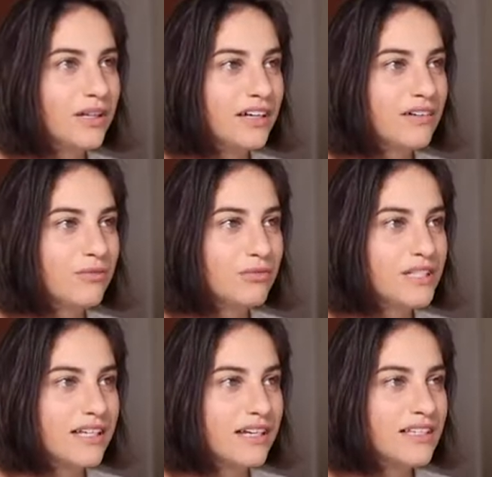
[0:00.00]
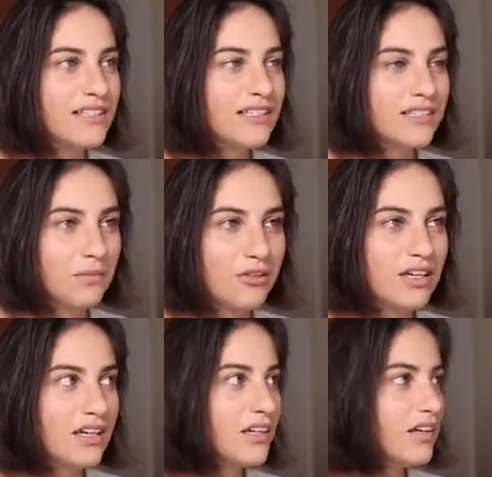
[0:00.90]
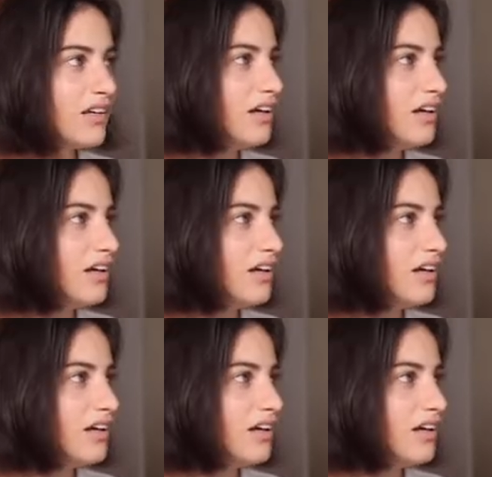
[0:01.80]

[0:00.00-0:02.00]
to like resize something,